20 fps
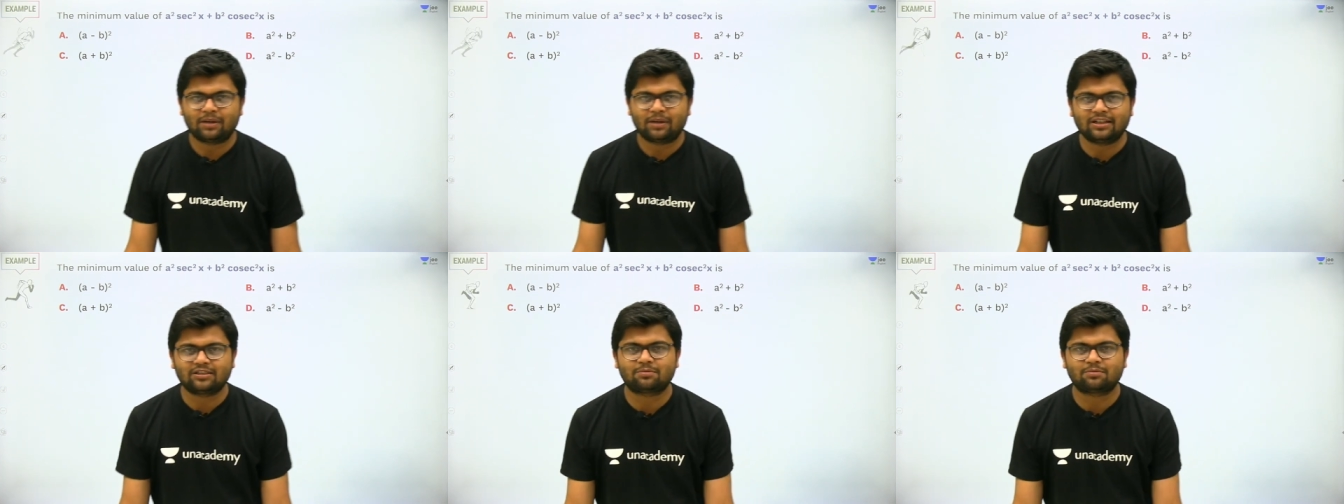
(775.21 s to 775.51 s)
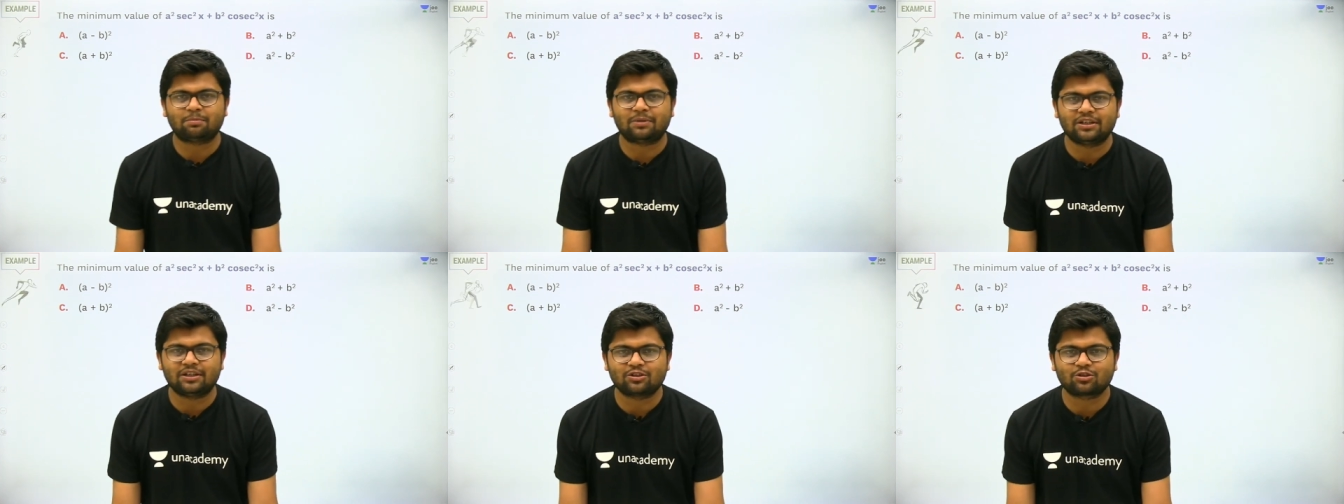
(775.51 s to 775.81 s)

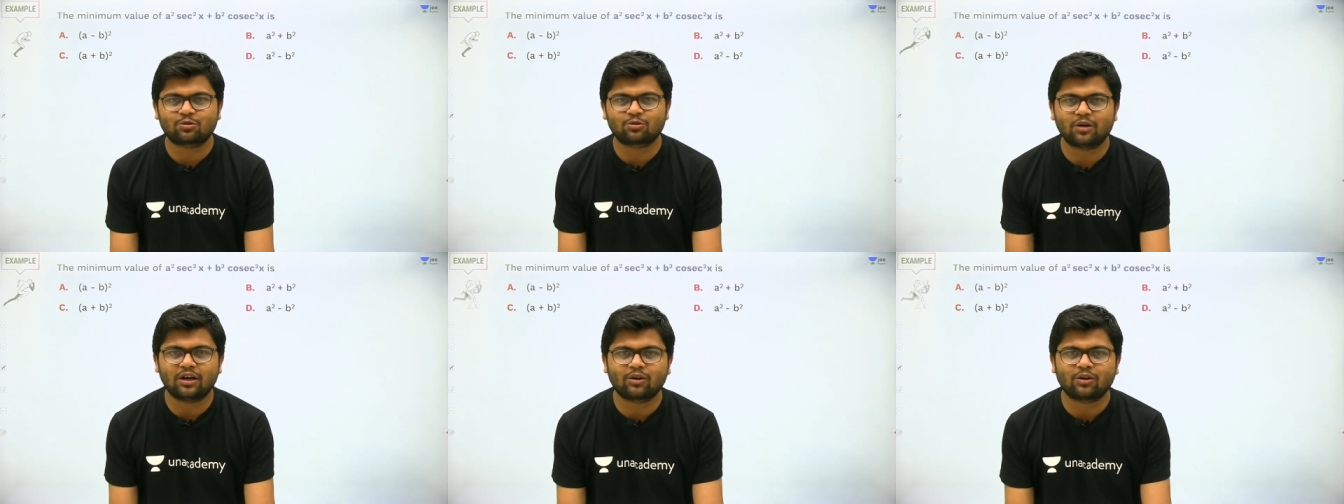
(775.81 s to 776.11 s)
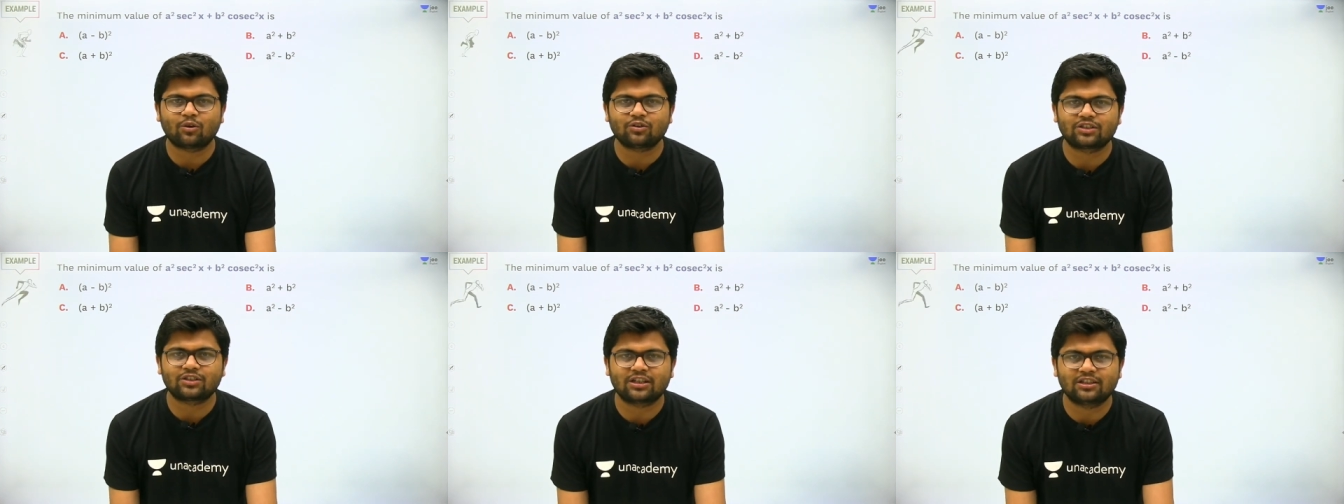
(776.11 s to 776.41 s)
plus b
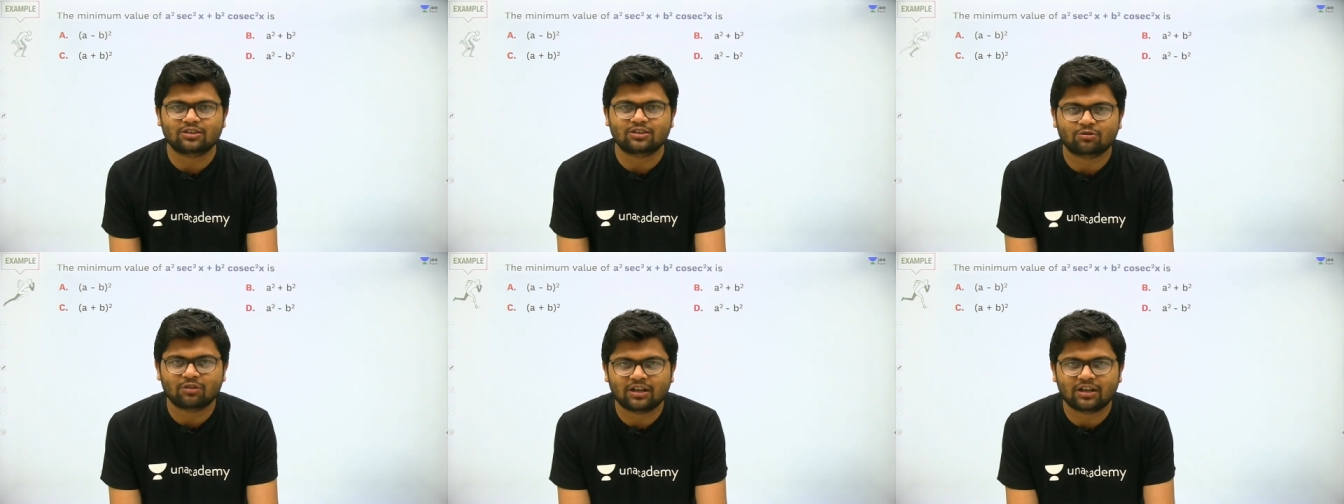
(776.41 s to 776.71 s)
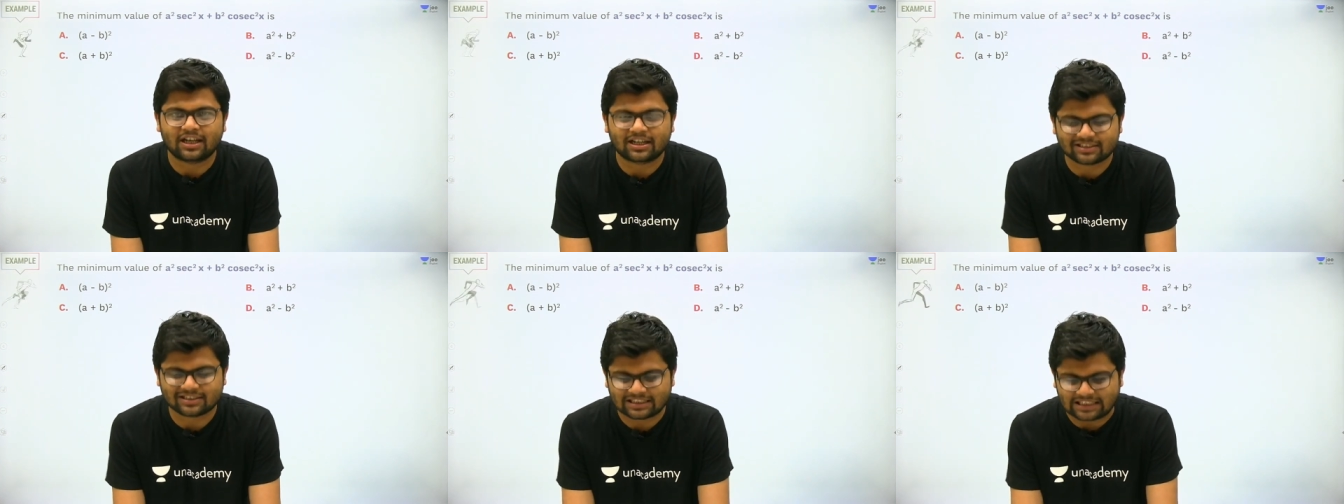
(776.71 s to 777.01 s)
square cosecant
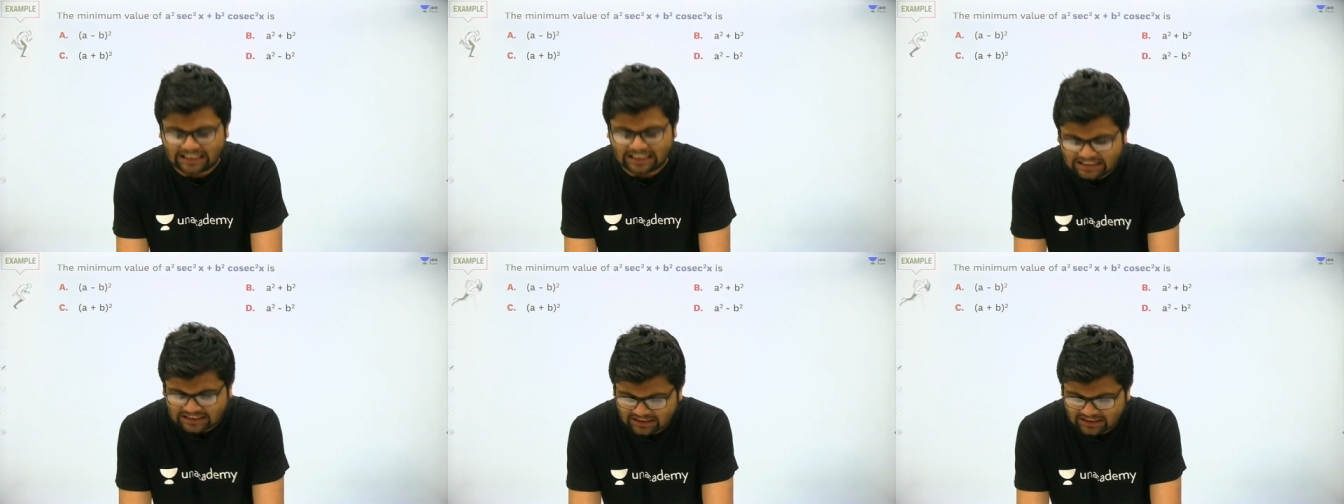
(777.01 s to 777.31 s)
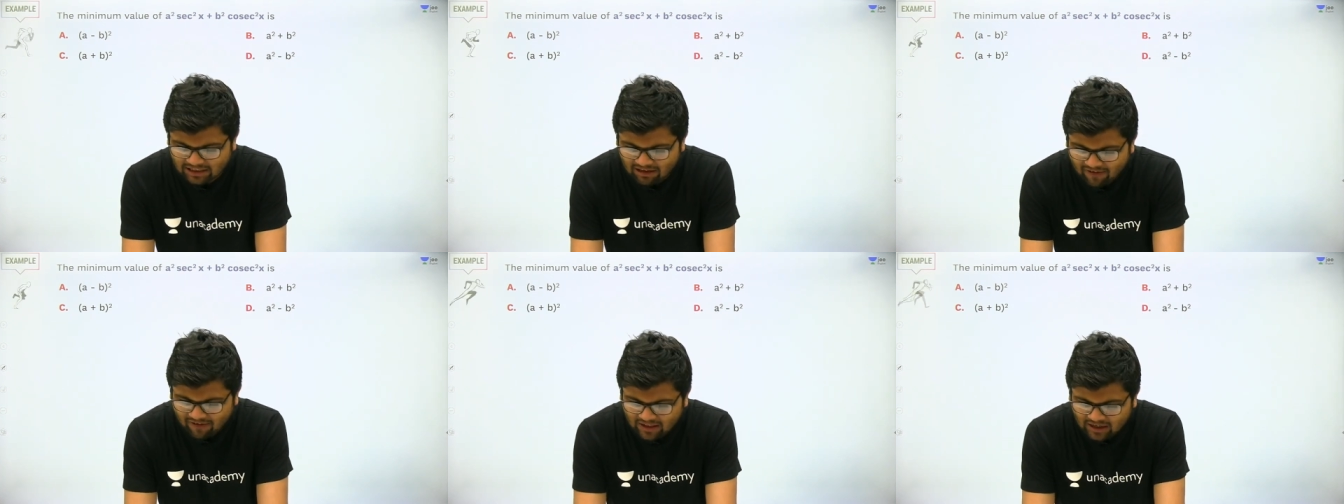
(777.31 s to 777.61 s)
square x
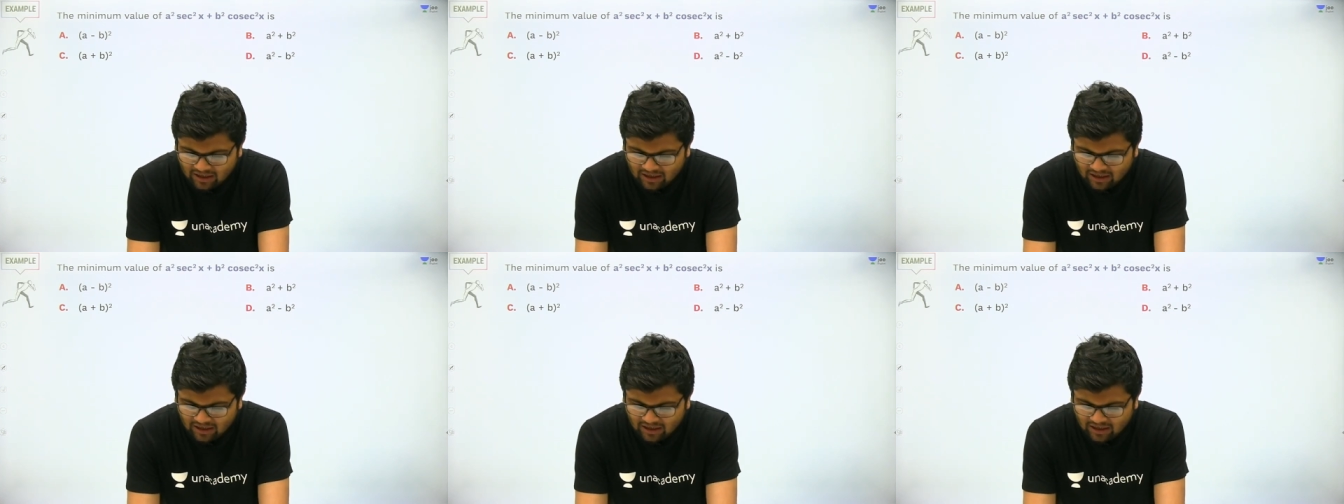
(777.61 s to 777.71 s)
is.